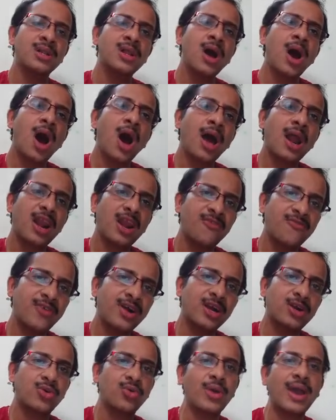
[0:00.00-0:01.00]
are
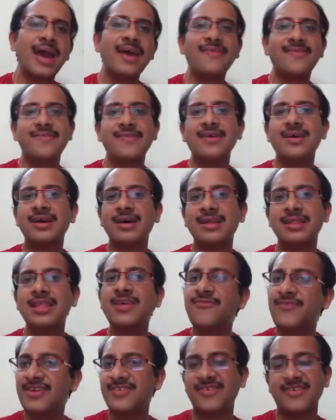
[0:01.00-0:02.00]
referred to as the
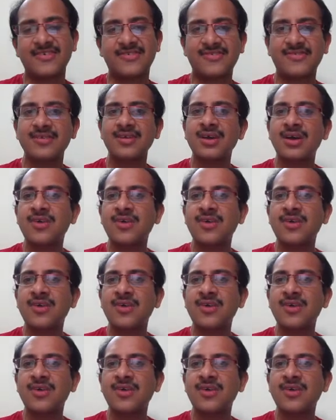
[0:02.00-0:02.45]
features